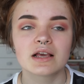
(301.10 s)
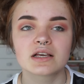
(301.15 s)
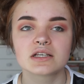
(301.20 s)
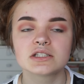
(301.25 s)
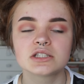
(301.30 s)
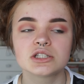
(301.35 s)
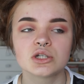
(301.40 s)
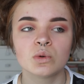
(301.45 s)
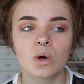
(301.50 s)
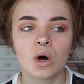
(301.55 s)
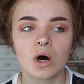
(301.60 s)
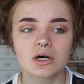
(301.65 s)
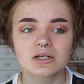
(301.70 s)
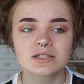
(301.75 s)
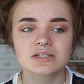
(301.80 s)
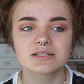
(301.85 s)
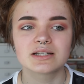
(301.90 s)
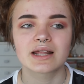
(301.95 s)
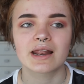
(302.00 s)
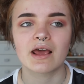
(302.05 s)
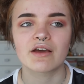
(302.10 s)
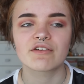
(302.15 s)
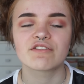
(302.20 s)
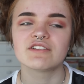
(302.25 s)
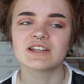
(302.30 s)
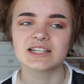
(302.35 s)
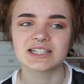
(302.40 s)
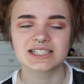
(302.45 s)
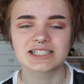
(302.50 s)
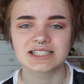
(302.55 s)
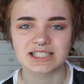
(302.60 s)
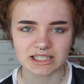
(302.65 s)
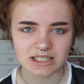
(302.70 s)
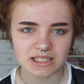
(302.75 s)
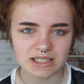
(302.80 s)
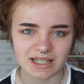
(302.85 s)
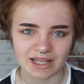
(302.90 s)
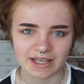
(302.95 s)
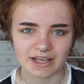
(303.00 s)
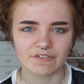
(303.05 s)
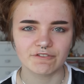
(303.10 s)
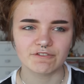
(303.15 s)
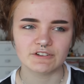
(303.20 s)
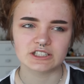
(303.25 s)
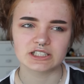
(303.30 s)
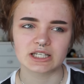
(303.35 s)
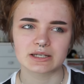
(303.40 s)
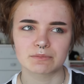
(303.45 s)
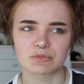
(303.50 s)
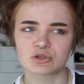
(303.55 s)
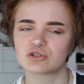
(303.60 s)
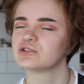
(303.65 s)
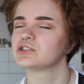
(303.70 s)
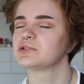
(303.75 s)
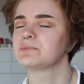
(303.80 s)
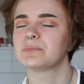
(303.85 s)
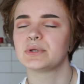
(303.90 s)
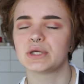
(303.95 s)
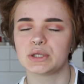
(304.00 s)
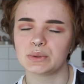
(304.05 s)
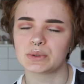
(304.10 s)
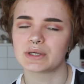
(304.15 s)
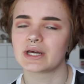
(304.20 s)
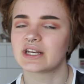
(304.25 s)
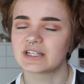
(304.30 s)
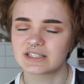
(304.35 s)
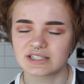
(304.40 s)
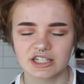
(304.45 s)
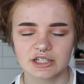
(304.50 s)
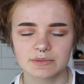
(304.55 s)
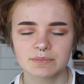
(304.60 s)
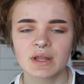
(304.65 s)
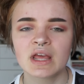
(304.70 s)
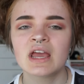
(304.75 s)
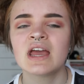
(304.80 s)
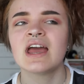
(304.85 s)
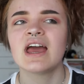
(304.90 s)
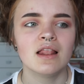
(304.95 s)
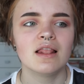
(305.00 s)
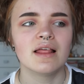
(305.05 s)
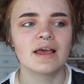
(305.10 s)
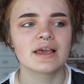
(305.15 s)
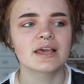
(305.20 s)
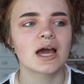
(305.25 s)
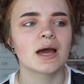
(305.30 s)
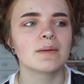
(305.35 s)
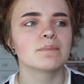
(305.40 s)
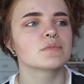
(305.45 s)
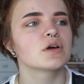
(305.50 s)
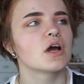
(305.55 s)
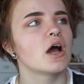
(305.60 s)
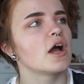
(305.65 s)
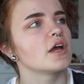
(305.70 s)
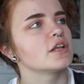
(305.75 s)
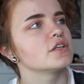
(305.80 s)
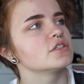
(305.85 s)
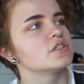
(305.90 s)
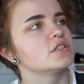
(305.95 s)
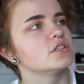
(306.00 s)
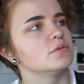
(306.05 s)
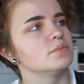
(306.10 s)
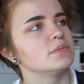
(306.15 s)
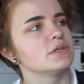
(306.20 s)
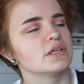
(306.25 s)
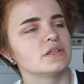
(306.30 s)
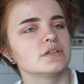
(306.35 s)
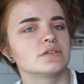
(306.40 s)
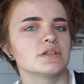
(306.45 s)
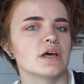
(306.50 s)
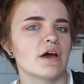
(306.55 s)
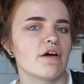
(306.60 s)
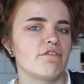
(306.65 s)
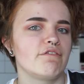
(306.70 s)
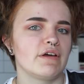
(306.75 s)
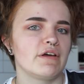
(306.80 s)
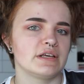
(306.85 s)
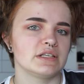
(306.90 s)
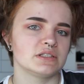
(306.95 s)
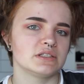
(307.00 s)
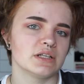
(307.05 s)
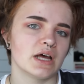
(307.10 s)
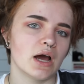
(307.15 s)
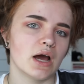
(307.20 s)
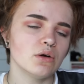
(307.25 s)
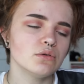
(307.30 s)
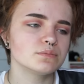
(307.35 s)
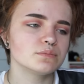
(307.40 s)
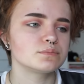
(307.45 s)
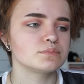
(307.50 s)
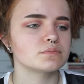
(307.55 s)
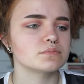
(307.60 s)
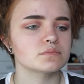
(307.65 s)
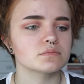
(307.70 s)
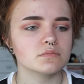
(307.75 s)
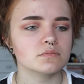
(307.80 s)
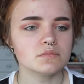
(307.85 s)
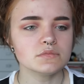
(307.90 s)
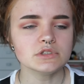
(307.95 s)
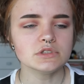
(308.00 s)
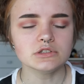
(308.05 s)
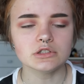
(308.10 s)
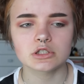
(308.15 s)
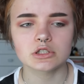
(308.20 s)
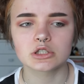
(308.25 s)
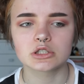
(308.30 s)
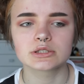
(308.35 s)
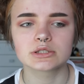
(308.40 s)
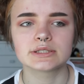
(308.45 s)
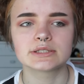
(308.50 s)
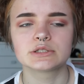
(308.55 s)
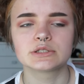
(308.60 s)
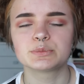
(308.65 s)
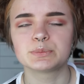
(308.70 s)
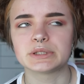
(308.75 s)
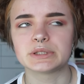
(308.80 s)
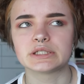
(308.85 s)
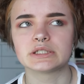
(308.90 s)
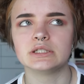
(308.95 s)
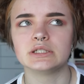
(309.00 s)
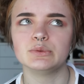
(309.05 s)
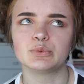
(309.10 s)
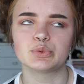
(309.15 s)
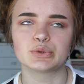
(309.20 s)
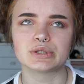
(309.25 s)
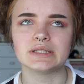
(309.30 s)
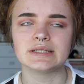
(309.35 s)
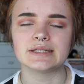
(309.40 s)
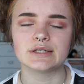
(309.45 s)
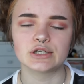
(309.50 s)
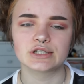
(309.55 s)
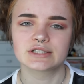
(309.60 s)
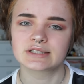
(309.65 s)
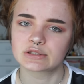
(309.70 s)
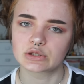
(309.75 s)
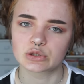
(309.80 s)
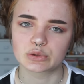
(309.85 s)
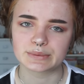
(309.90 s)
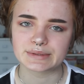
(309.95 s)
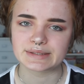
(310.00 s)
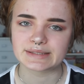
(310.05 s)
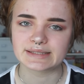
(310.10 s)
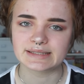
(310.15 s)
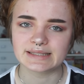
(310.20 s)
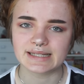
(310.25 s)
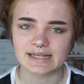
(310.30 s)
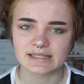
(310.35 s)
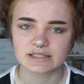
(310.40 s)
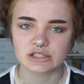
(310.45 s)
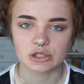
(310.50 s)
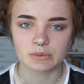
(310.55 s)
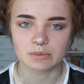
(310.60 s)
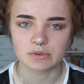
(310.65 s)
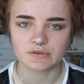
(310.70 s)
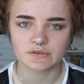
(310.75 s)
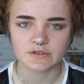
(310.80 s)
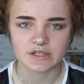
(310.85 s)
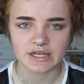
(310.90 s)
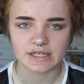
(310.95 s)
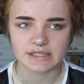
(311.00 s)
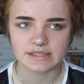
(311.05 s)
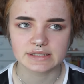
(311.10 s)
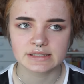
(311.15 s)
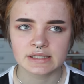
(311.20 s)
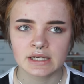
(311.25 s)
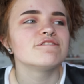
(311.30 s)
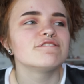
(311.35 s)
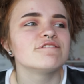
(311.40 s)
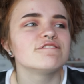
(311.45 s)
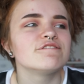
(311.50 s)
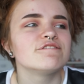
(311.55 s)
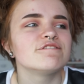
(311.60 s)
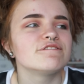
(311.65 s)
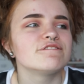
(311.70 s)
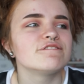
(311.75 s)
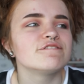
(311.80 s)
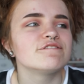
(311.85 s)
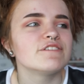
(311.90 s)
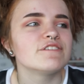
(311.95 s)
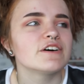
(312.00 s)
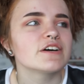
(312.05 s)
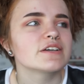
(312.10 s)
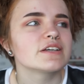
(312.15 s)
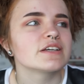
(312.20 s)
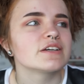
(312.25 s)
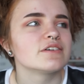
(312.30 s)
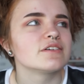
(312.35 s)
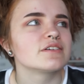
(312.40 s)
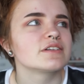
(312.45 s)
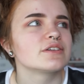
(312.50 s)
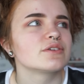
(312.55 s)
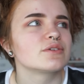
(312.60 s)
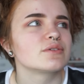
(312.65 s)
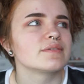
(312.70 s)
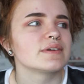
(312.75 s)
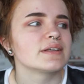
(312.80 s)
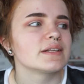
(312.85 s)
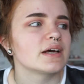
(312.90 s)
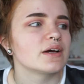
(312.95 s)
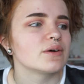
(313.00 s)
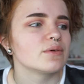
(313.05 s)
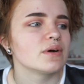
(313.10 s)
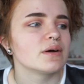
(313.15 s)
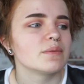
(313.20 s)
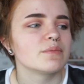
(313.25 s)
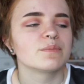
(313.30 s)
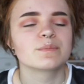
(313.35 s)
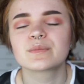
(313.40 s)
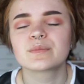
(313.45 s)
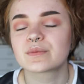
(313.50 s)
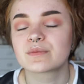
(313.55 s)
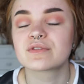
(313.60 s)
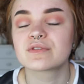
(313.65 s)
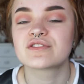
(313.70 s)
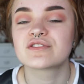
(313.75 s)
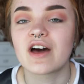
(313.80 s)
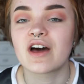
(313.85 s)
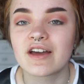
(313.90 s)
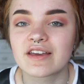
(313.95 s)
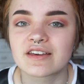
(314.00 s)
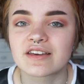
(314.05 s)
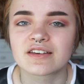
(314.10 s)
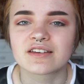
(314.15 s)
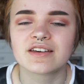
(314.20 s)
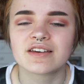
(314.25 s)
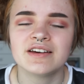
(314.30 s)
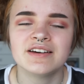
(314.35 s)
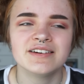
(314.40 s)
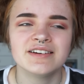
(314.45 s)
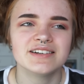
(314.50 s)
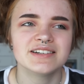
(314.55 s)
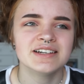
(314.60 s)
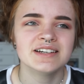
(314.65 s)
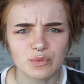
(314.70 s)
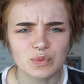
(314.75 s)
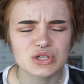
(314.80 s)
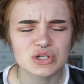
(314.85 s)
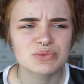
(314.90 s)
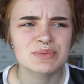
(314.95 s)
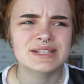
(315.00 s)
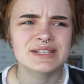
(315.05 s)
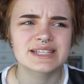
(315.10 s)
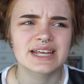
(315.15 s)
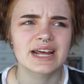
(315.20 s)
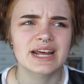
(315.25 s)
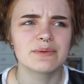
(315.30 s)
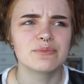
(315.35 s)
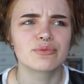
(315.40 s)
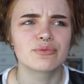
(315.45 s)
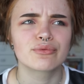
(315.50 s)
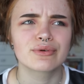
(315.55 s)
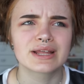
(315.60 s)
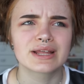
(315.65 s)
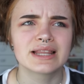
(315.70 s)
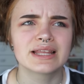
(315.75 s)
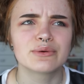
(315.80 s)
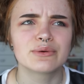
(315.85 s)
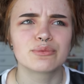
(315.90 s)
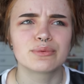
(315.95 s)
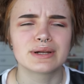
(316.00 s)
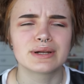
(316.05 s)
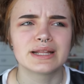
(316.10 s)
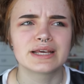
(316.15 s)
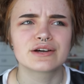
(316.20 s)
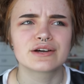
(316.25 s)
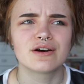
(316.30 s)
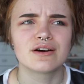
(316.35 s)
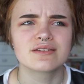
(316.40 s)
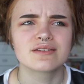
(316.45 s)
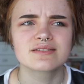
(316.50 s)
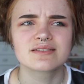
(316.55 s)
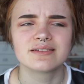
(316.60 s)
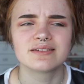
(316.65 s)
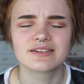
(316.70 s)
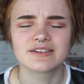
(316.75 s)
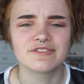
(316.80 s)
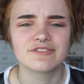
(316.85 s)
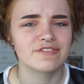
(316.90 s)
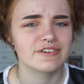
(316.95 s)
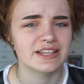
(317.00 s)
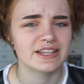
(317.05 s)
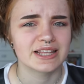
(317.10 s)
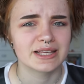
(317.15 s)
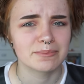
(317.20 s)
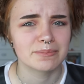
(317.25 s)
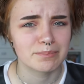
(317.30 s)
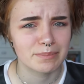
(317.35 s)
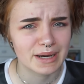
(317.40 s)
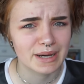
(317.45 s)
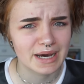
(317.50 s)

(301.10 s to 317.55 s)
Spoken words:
Like, it's so hot that I feel sick. Like, it feels like I'm going to puke anytime. Like, I'm kind of zooming into that face now, because it's been really hot in Norway the last couple of days. It's really fucking hot in Norway now. I'm dying. Which means that I'm really, really constantly feeling